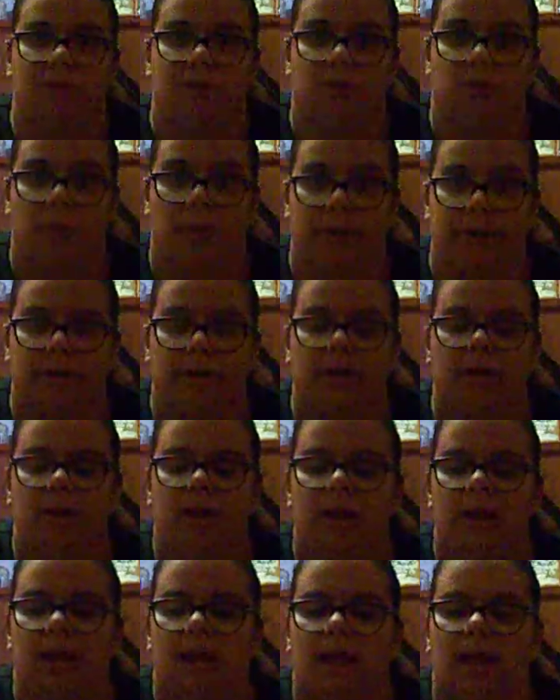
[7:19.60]
a lawyer.
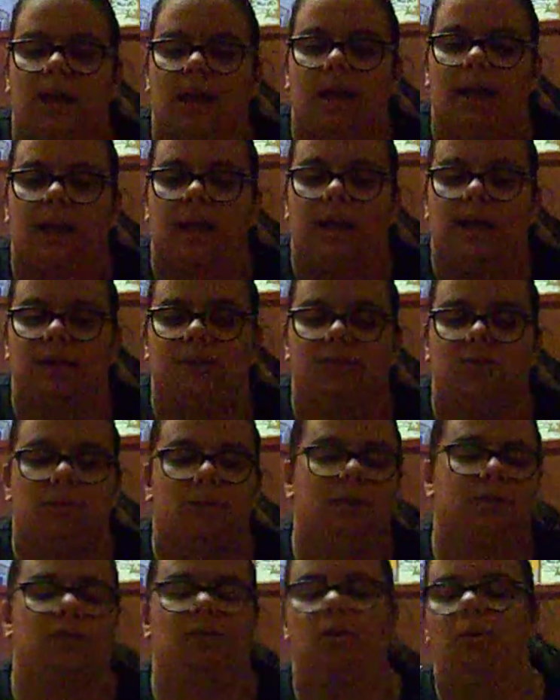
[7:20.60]
And so
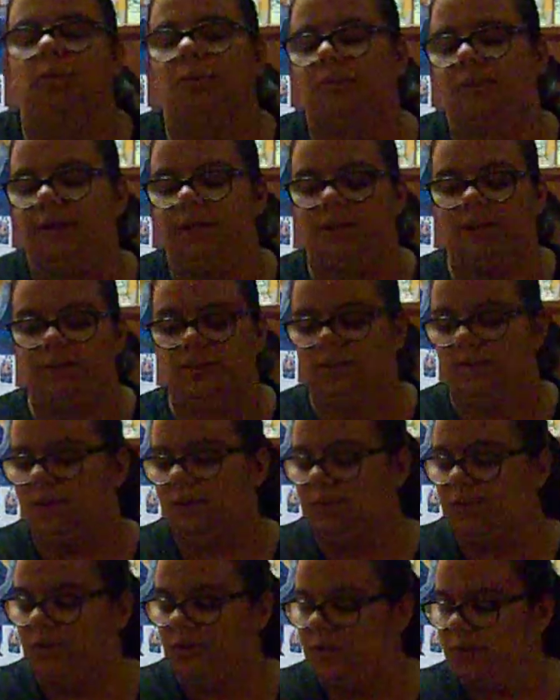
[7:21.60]
this whole thing,
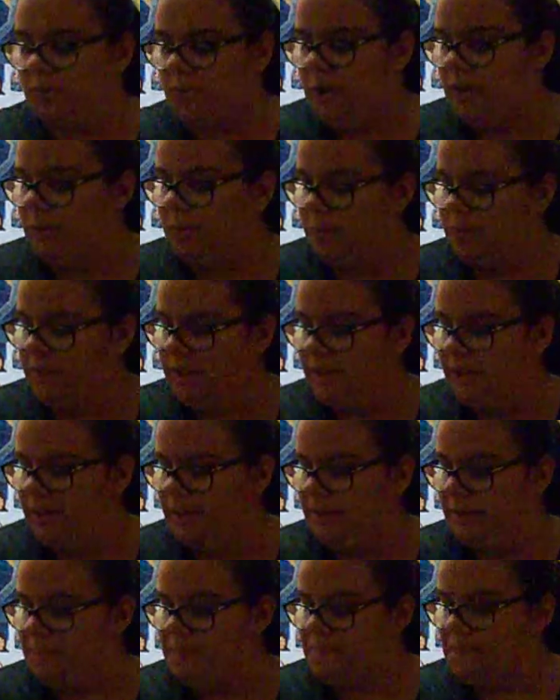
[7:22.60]
turns around where the